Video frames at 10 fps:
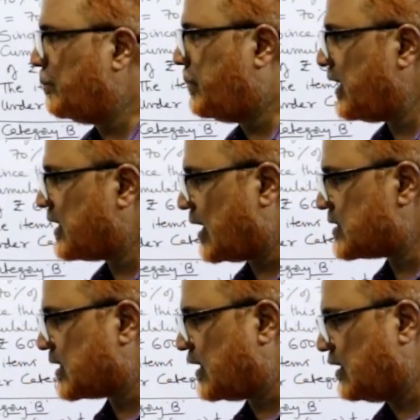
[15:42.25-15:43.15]
B
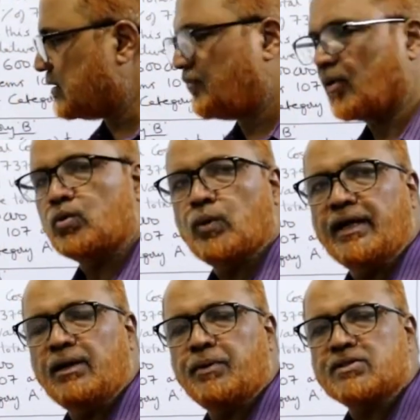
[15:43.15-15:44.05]
category for
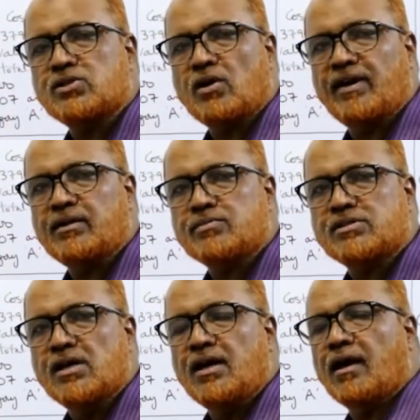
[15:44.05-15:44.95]
20% of items,